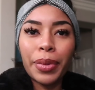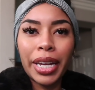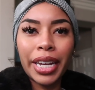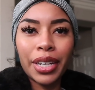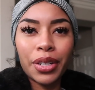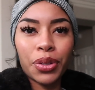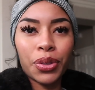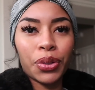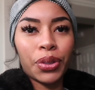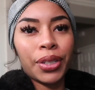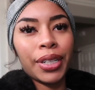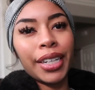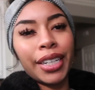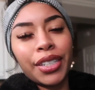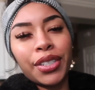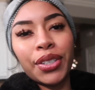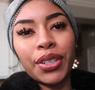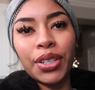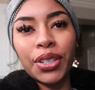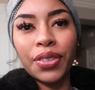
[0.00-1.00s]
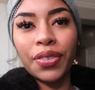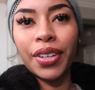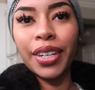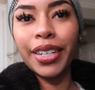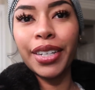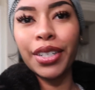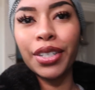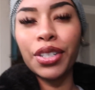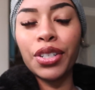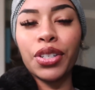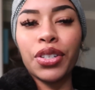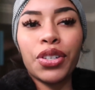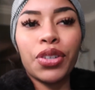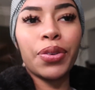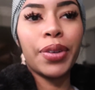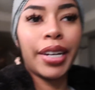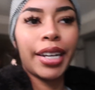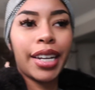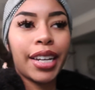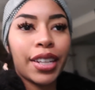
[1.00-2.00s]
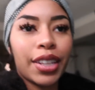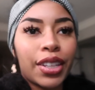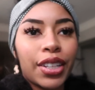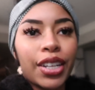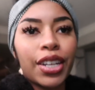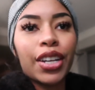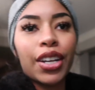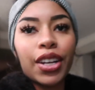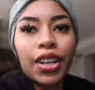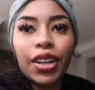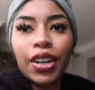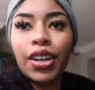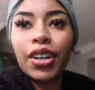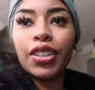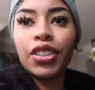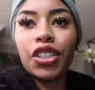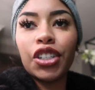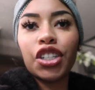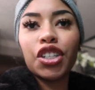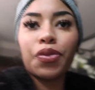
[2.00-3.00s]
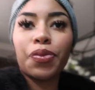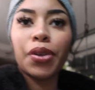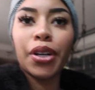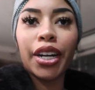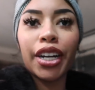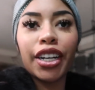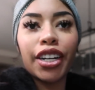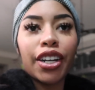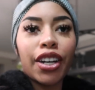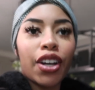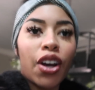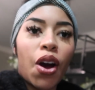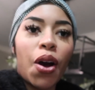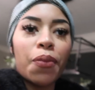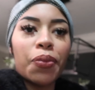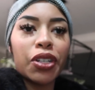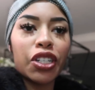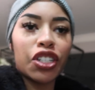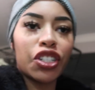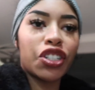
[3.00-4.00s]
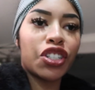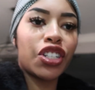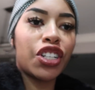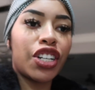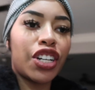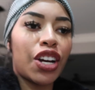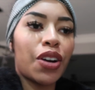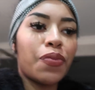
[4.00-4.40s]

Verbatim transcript: Me and Jolie just finished doing the gingerbread competition.